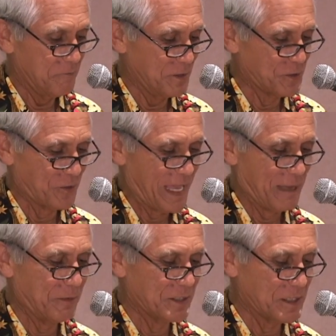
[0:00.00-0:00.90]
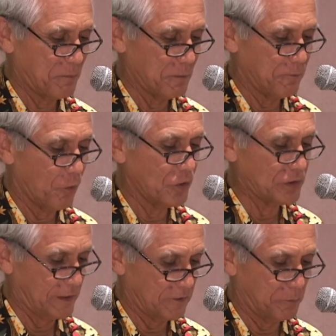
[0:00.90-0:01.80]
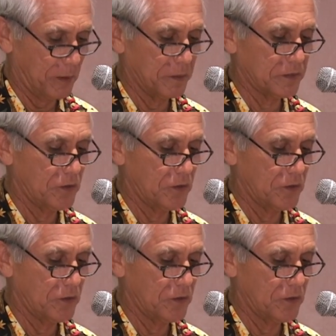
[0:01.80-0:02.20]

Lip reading: Mr. Cadman is stepping forward to let the public